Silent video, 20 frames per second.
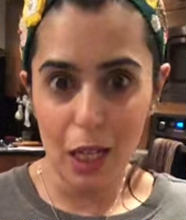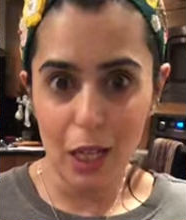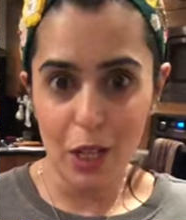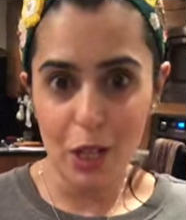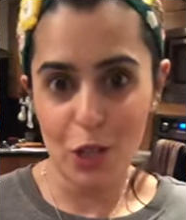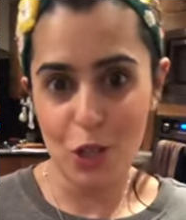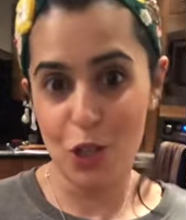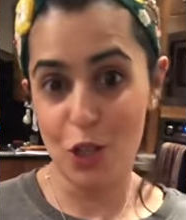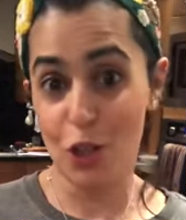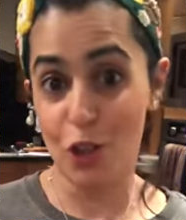
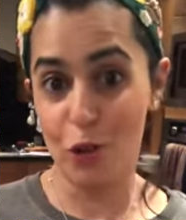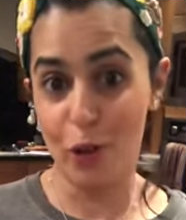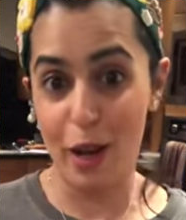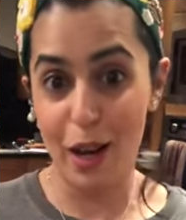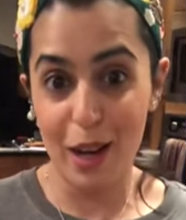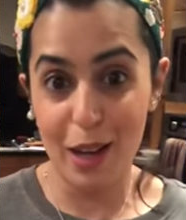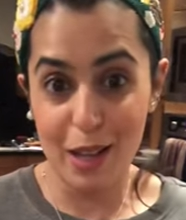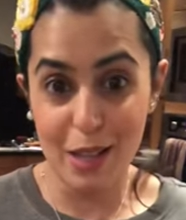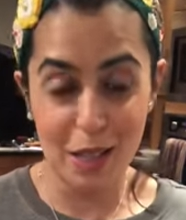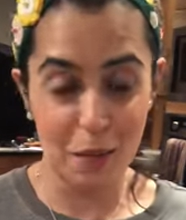It's
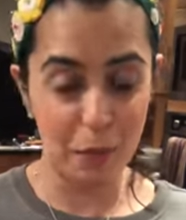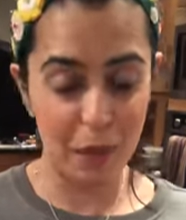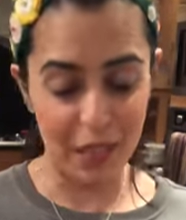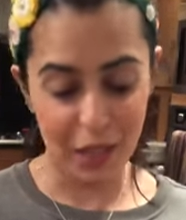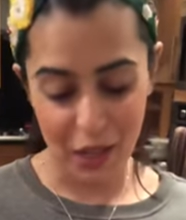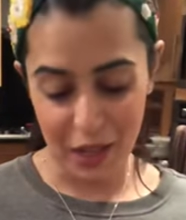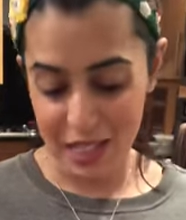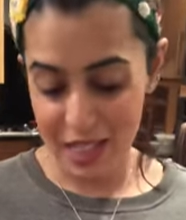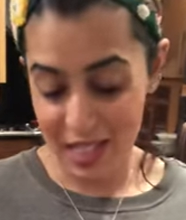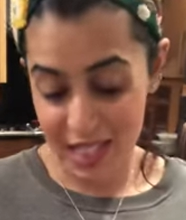great as a
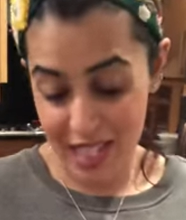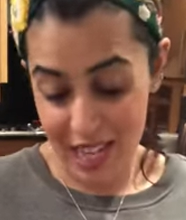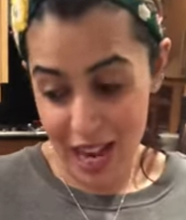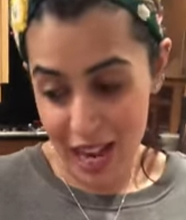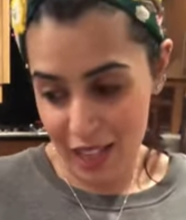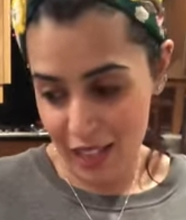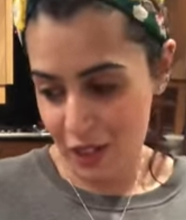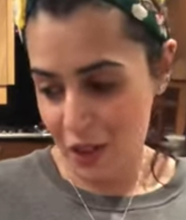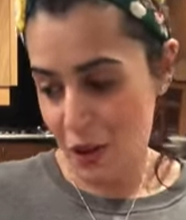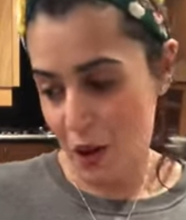midnight
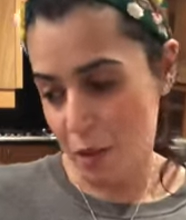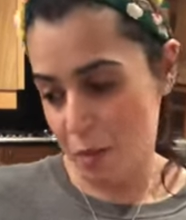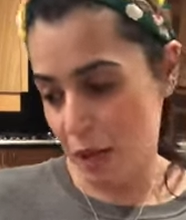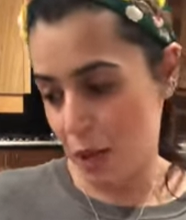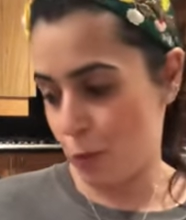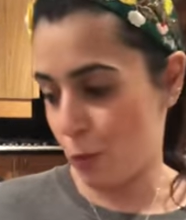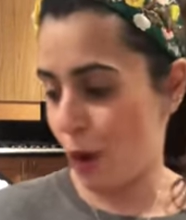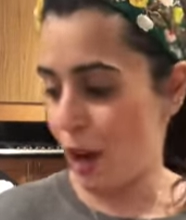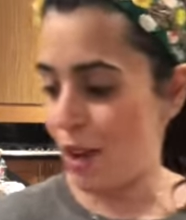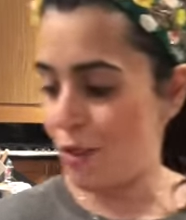snack. I
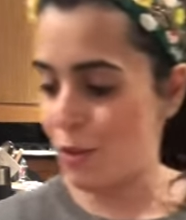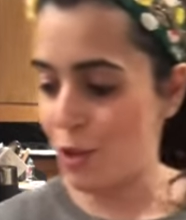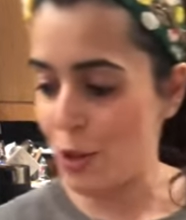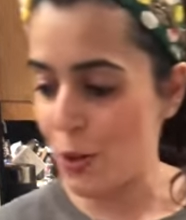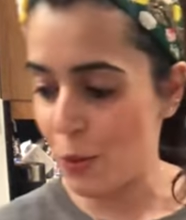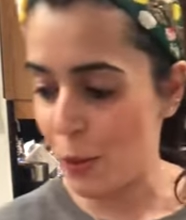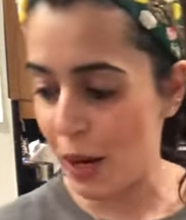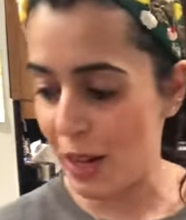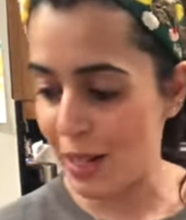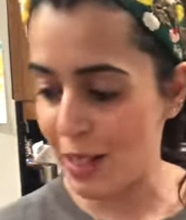mean, whatever
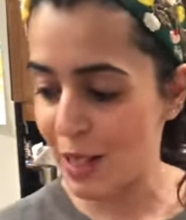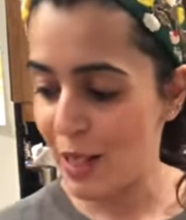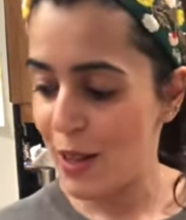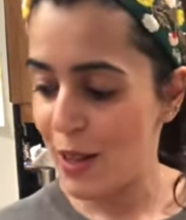you want.